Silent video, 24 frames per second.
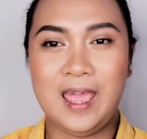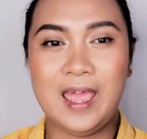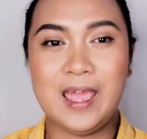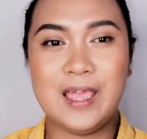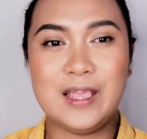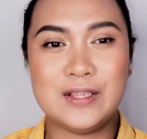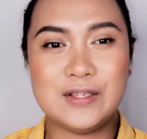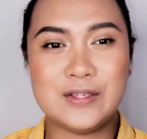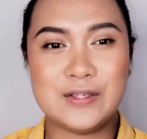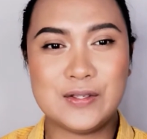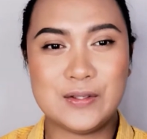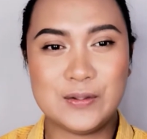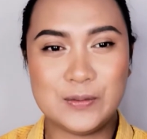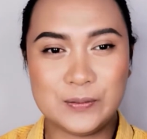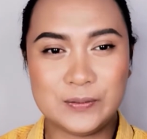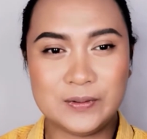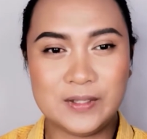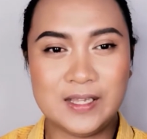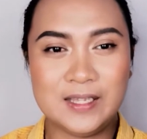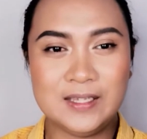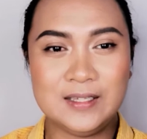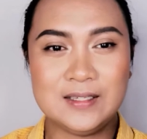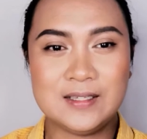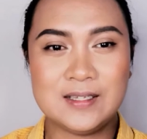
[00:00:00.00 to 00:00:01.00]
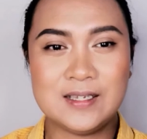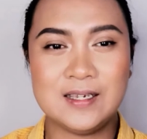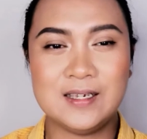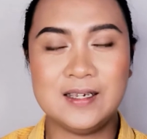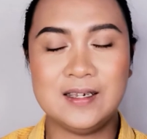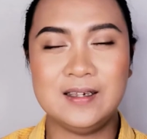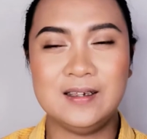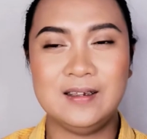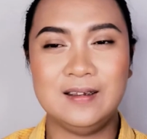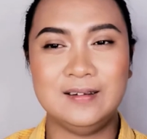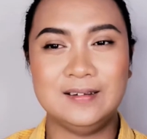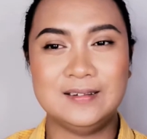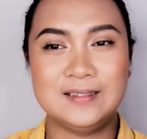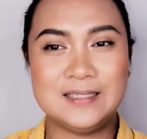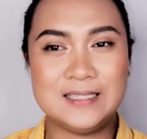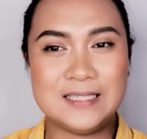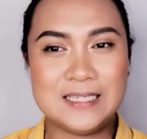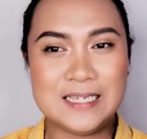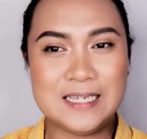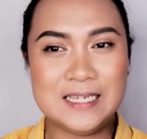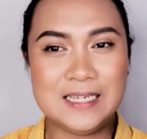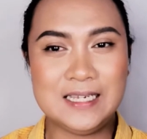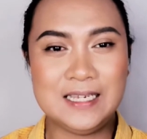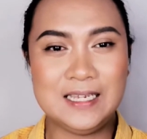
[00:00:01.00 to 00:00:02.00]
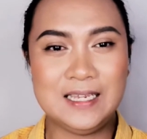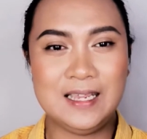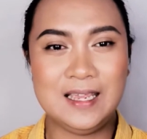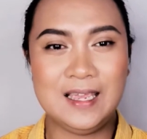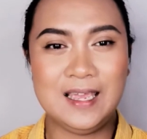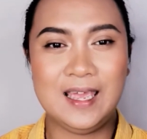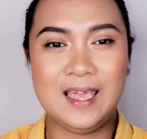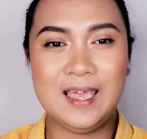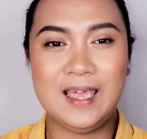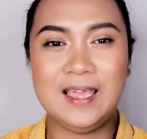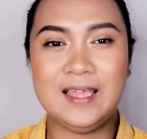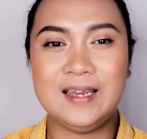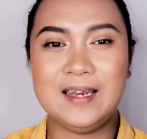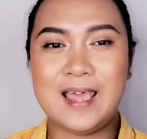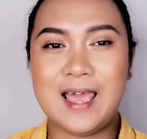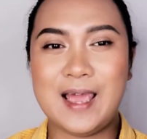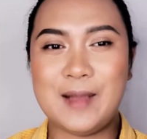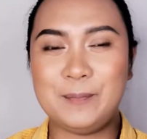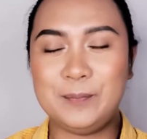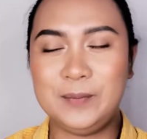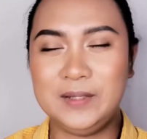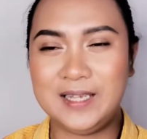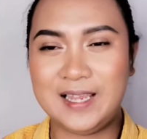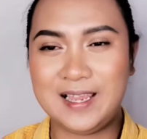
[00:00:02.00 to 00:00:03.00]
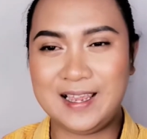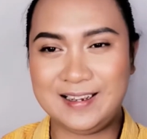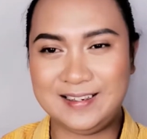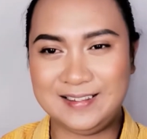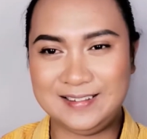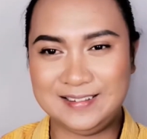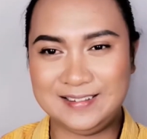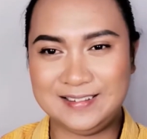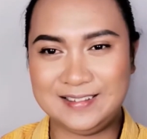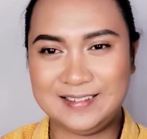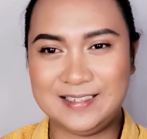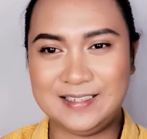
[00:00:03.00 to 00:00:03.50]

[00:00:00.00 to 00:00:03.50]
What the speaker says: a student, D, an applicant.